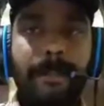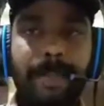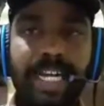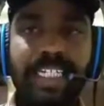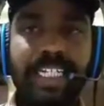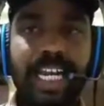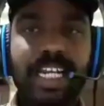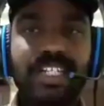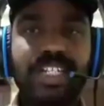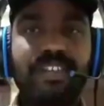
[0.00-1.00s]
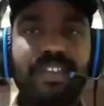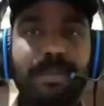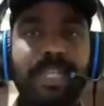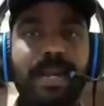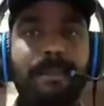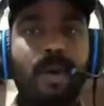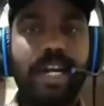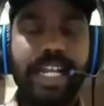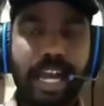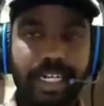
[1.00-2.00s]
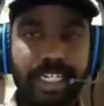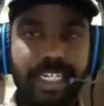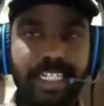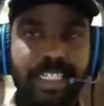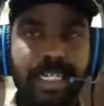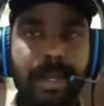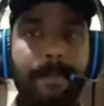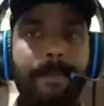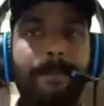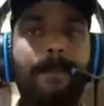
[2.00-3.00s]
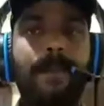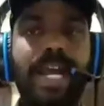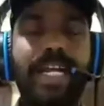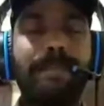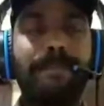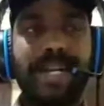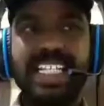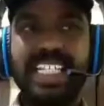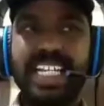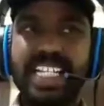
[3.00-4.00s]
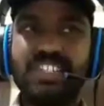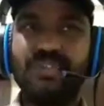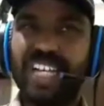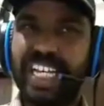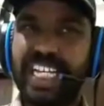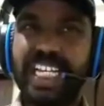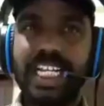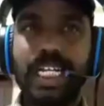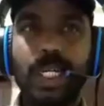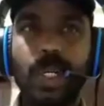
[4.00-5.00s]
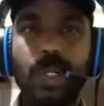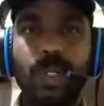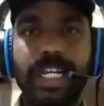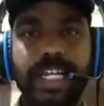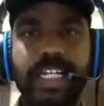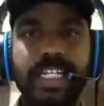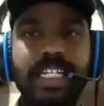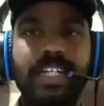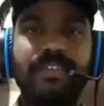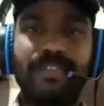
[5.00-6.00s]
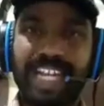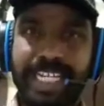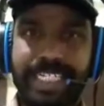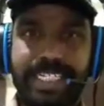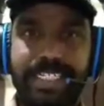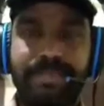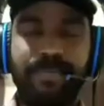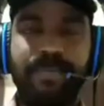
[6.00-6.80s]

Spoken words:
Blood collection from the body organs. Blood pressure is very low in veins.